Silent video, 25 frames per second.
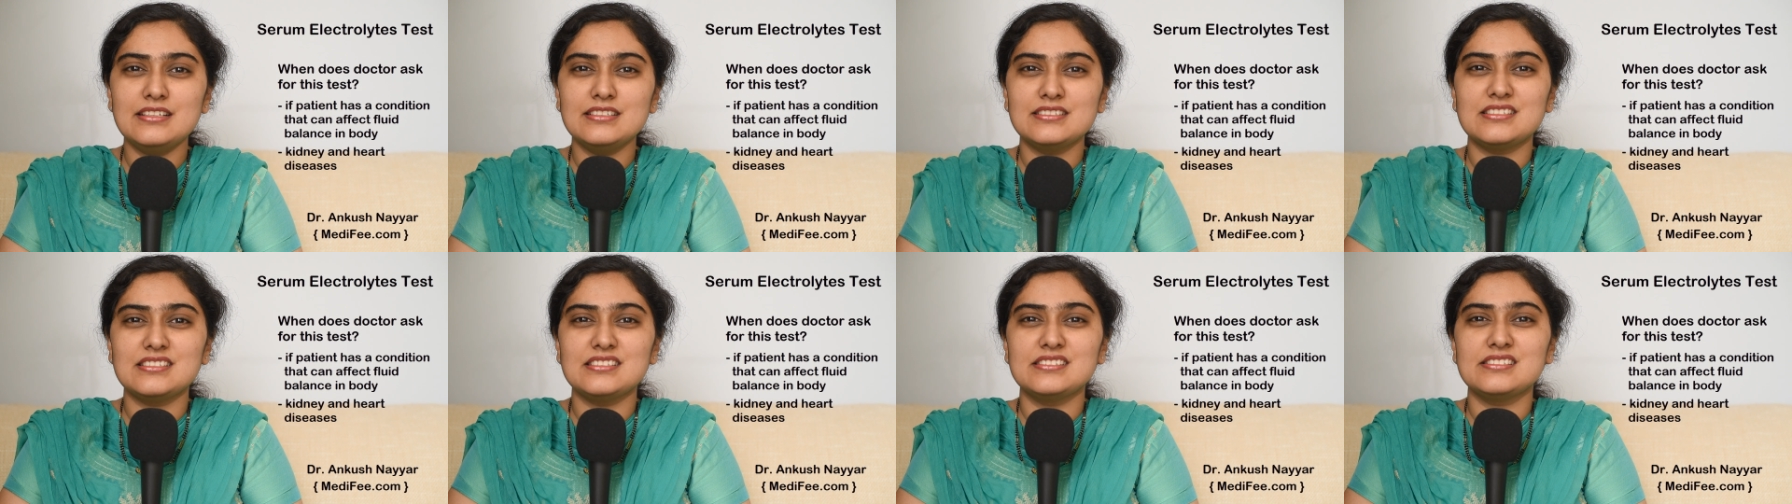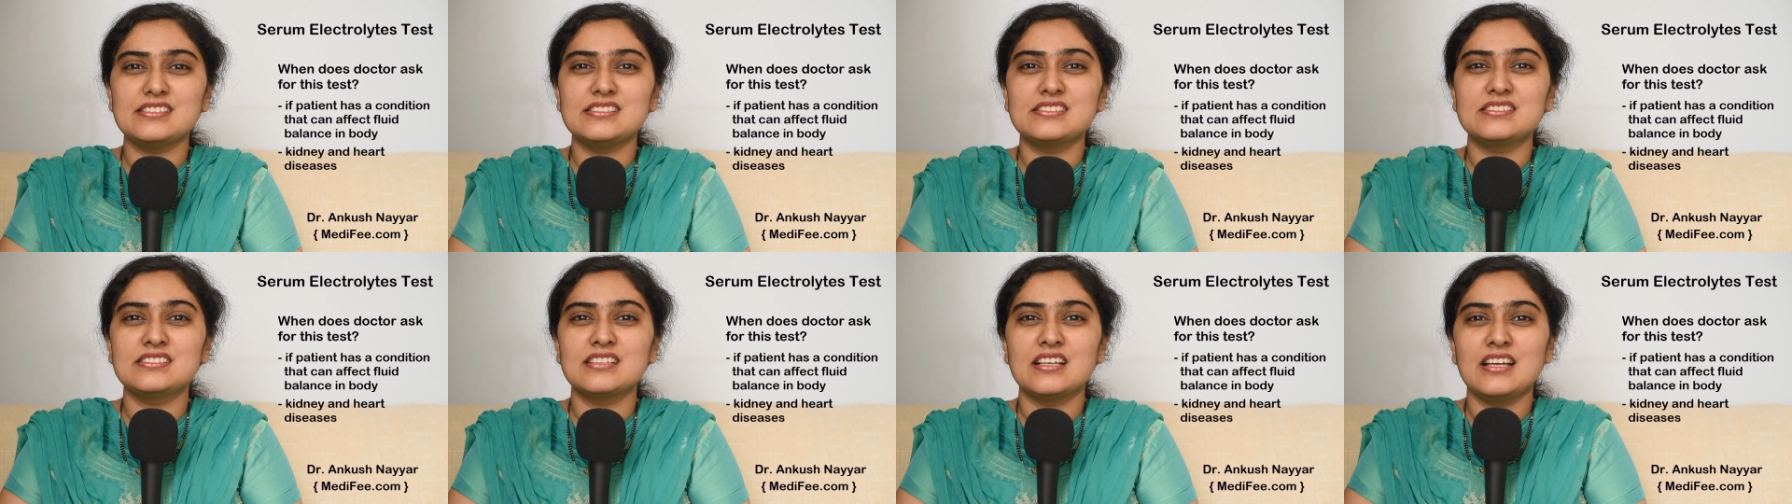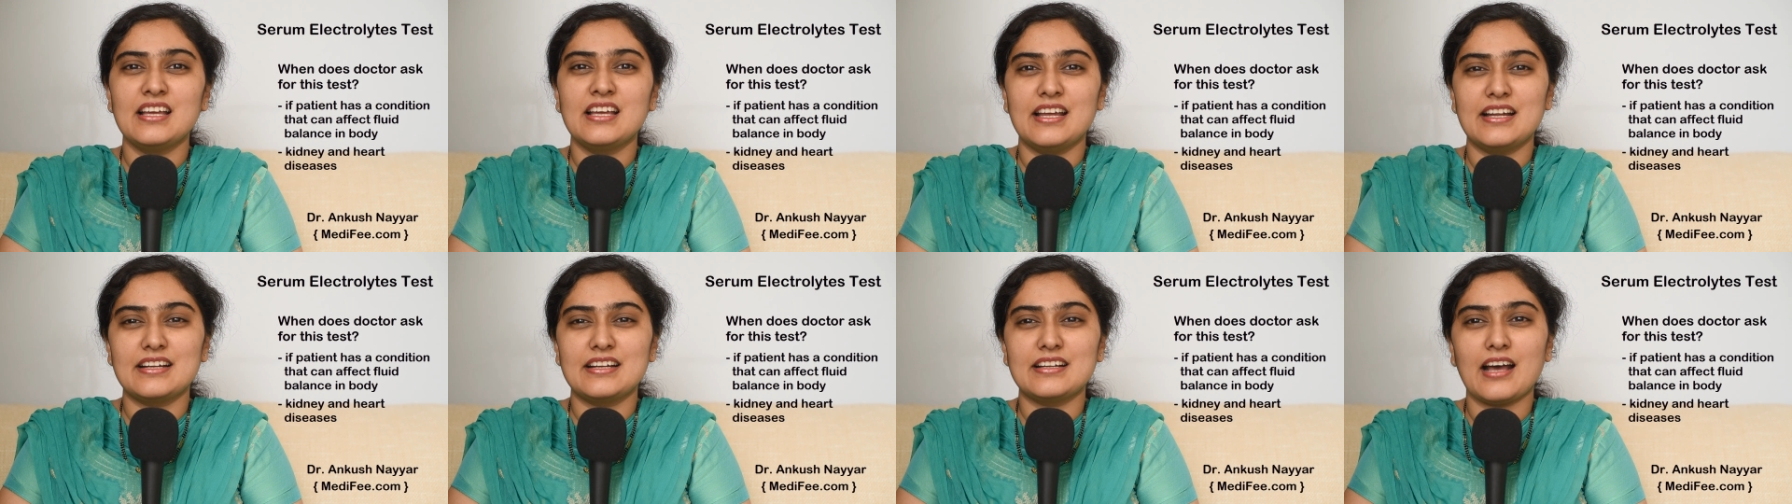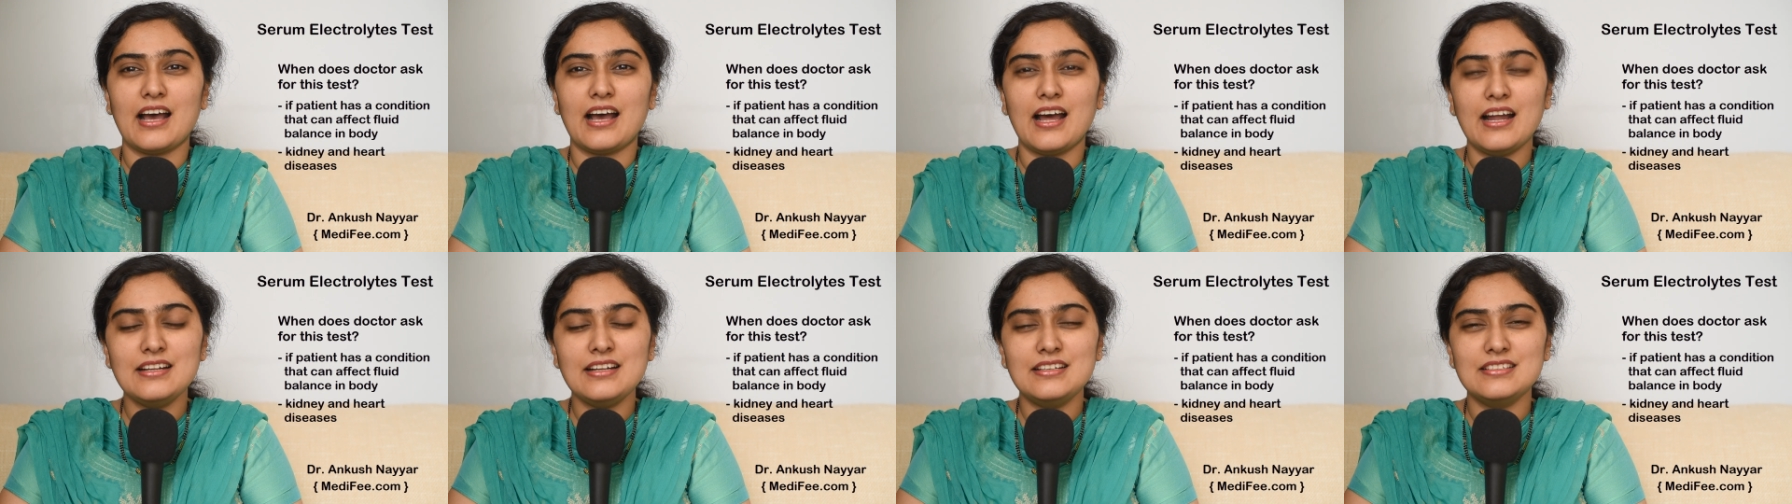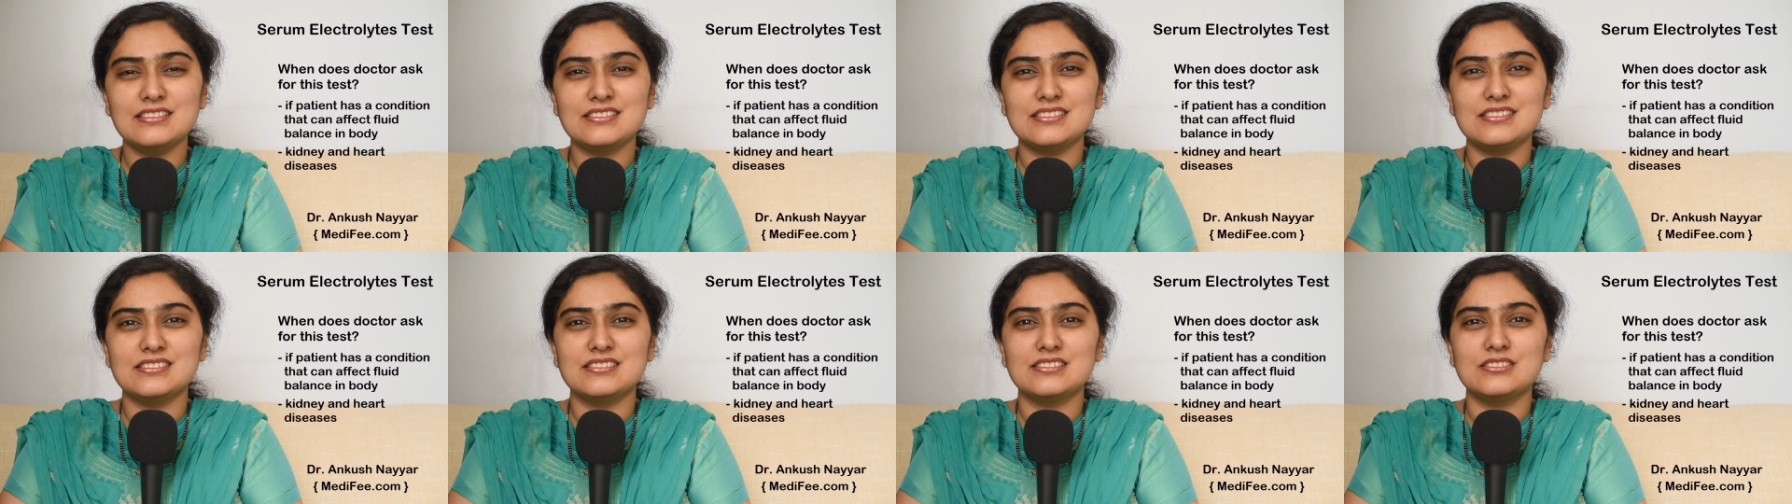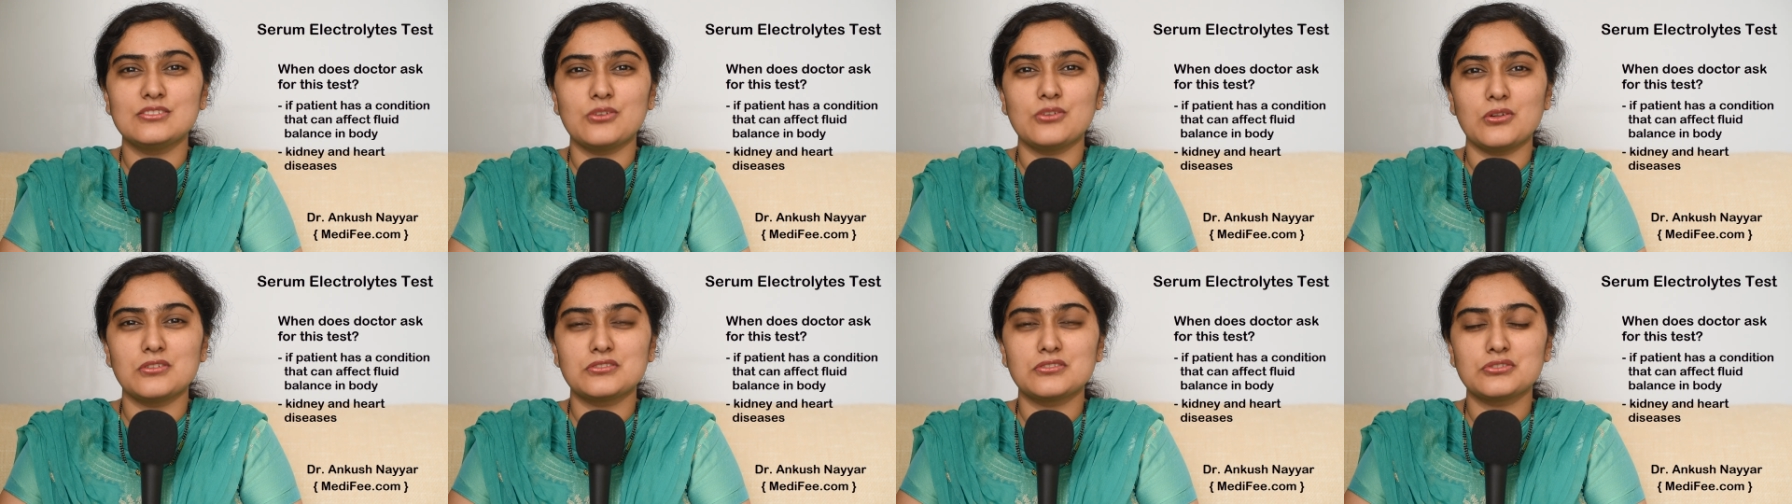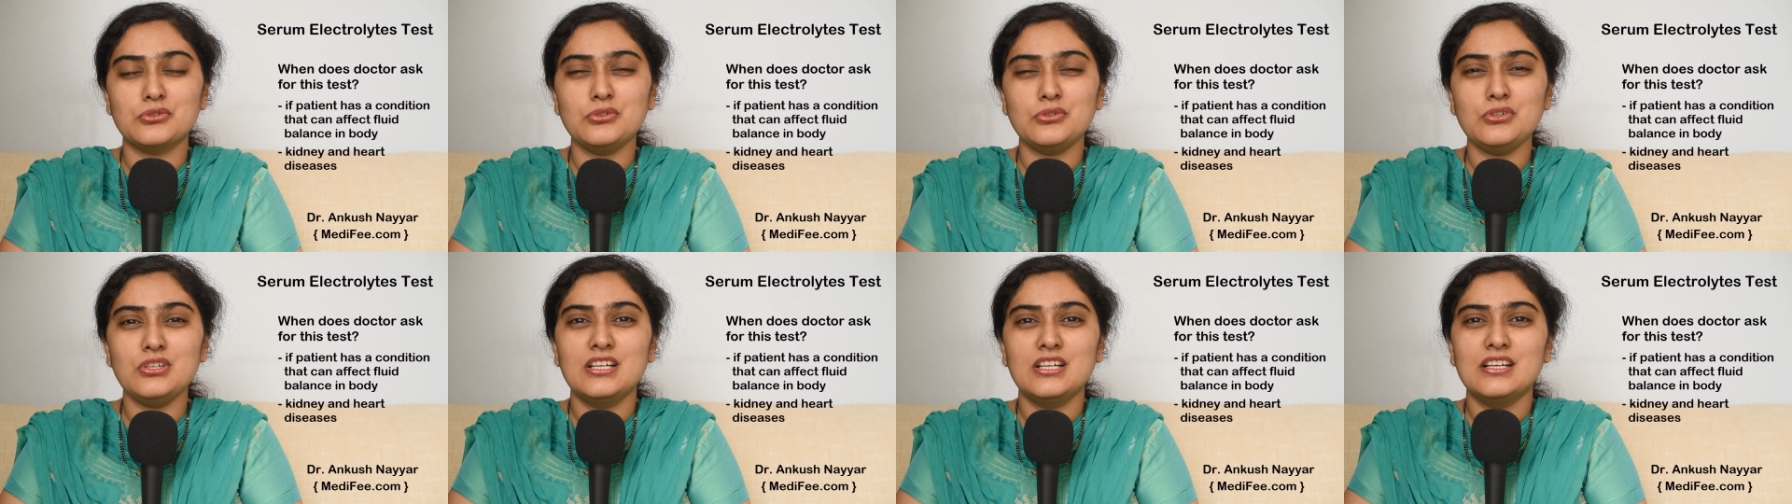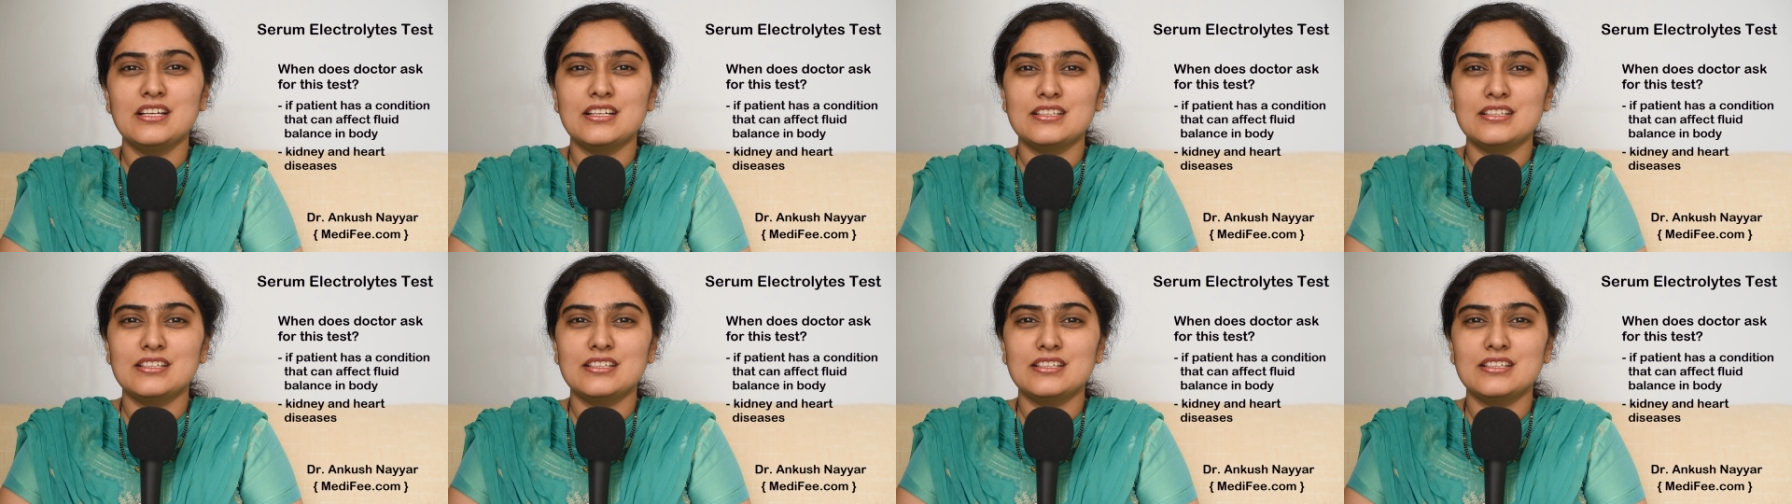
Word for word: diseases and heart diseases also,